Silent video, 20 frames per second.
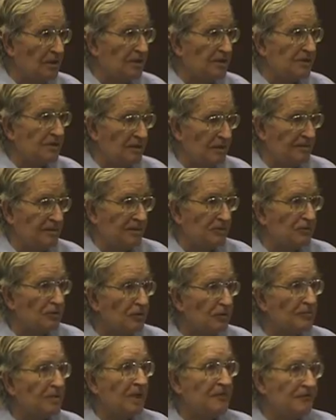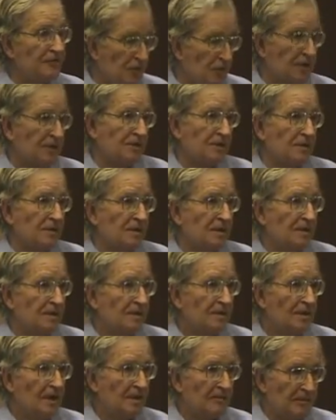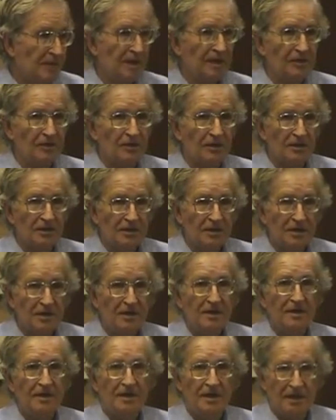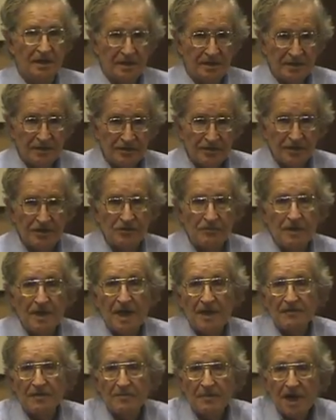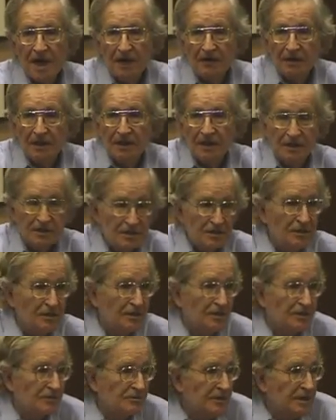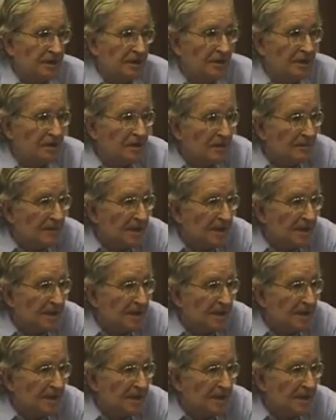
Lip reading: And since we have the power, as long as we determine that, a state that tries to follow